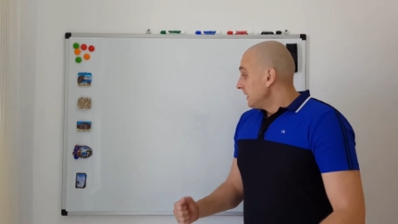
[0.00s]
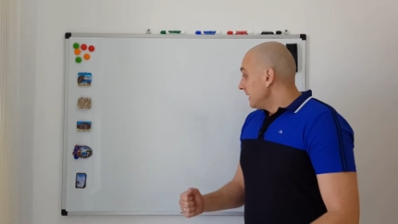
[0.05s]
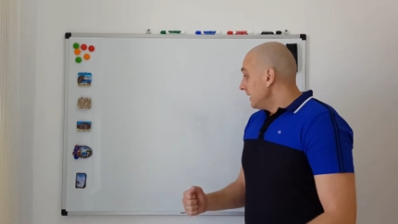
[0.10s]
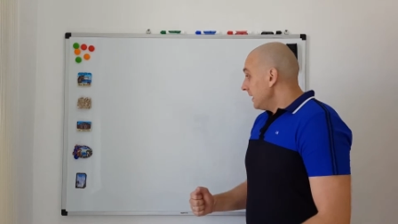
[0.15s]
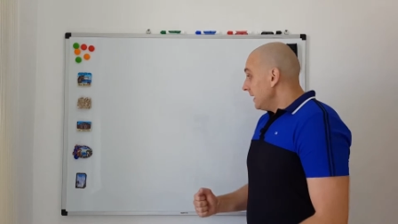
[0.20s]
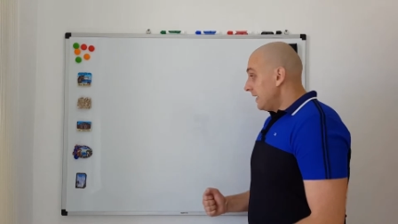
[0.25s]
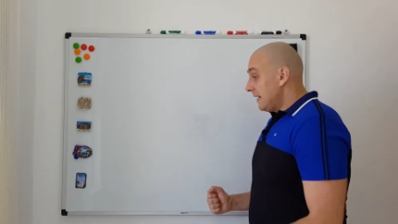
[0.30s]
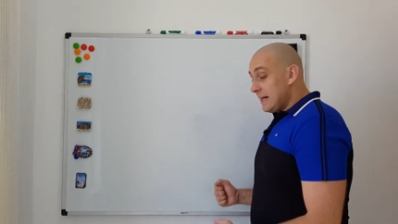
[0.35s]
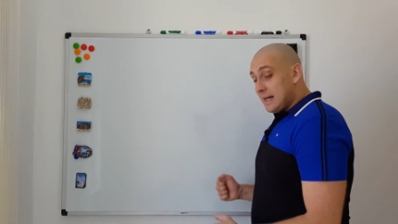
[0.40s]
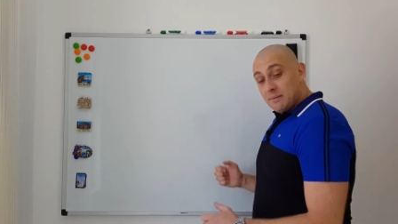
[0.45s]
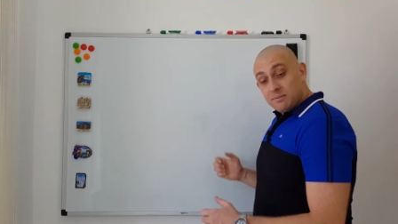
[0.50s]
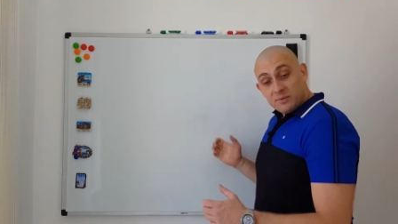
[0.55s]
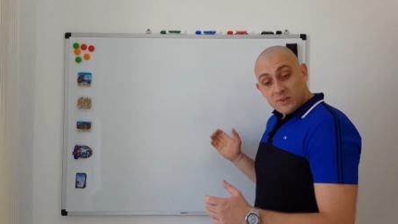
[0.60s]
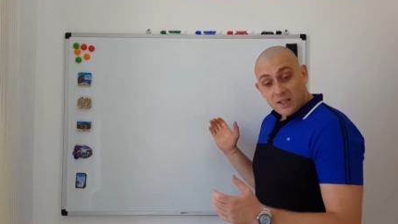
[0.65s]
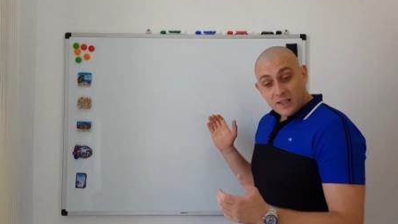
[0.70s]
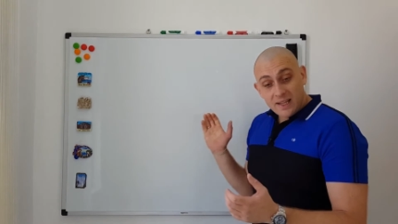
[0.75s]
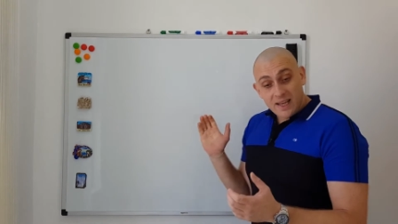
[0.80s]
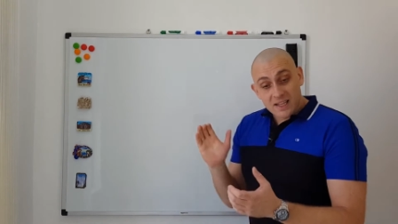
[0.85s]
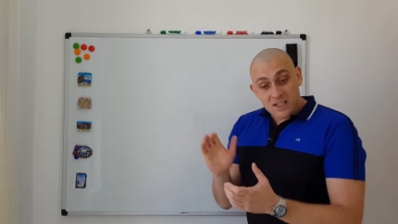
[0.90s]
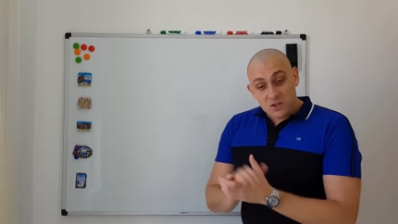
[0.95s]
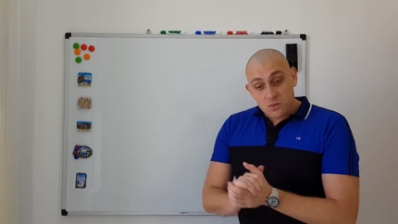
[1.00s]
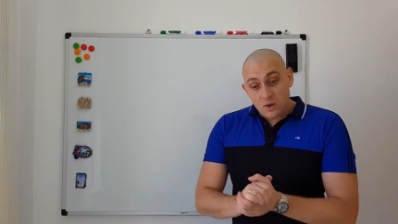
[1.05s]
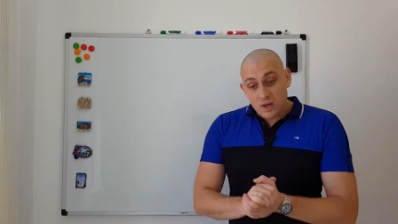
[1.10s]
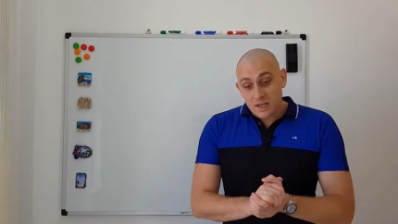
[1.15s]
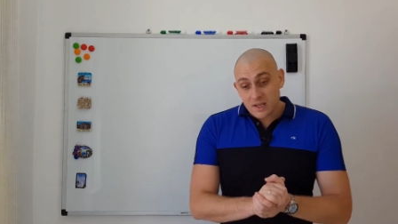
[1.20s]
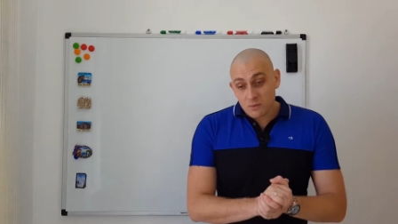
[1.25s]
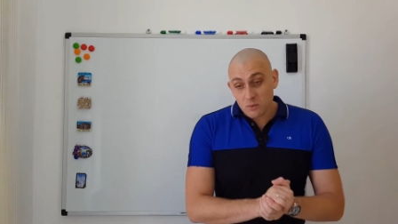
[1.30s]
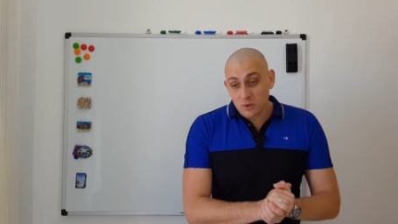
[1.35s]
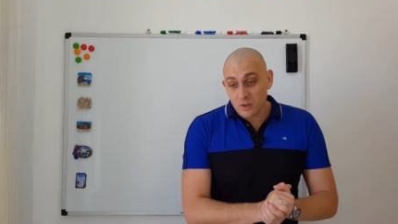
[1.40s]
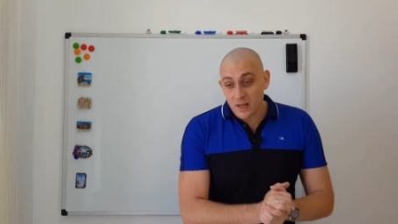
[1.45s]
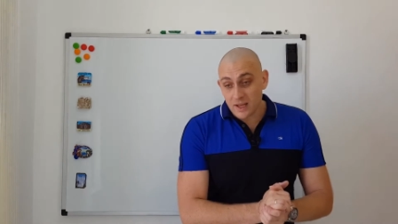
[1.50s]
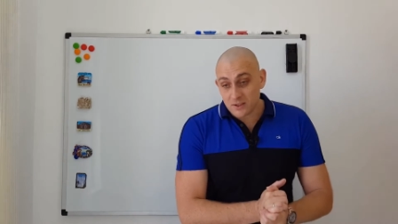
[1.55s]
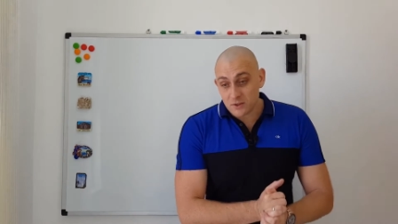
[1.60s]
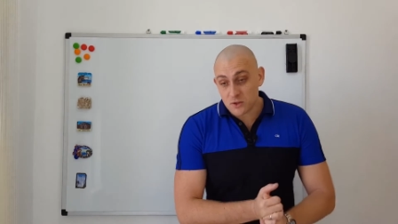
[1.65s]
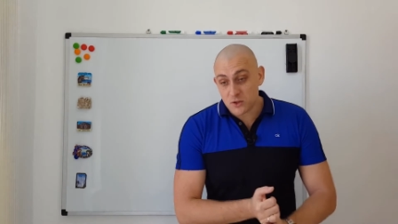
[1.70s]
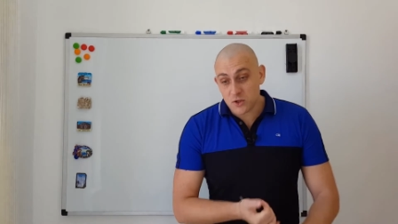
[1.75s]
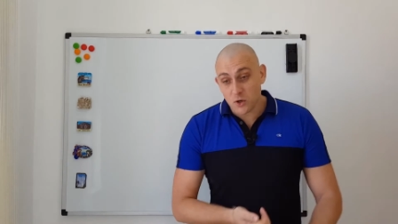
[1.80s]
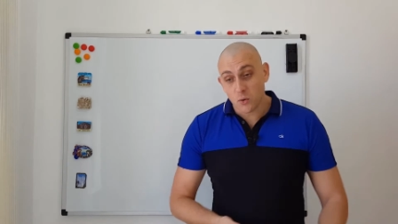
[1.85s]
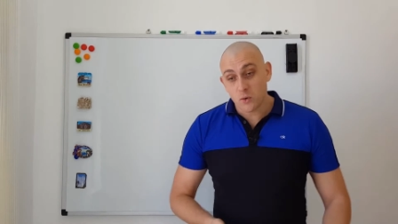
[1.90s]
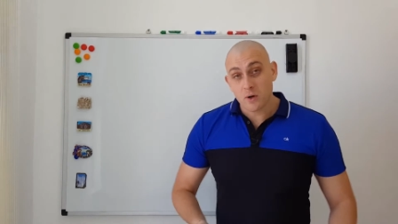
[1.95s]
The next one I would like to
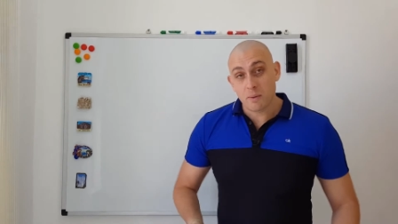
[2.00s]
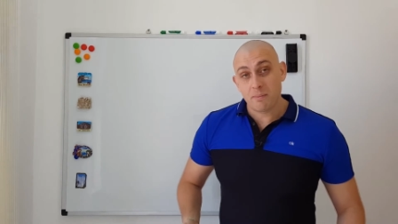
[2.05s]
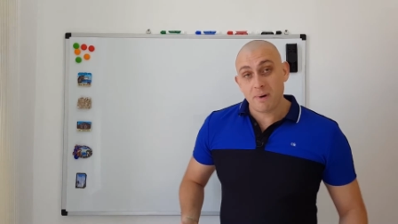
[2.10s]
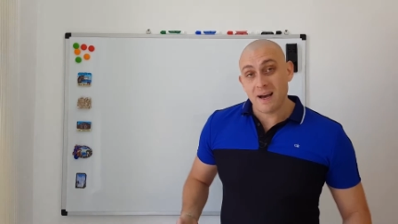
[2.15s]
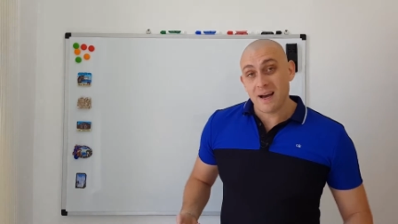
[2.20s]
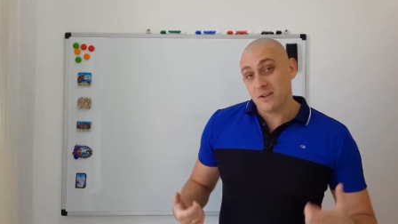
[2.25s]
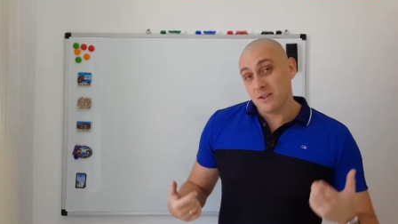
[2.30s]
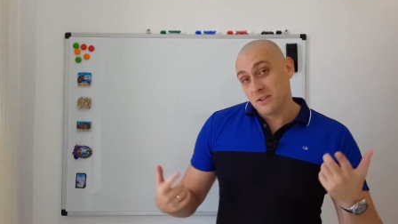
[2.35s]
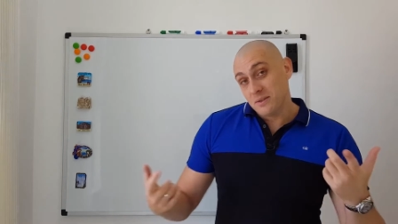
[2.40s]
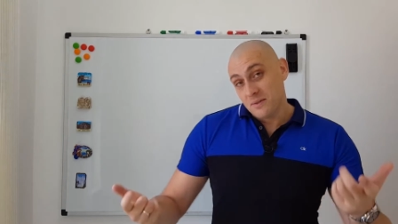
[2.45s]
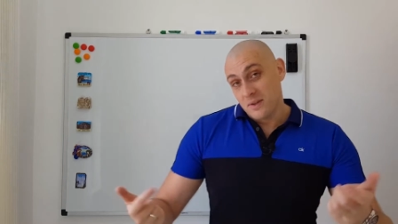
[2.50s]
talk about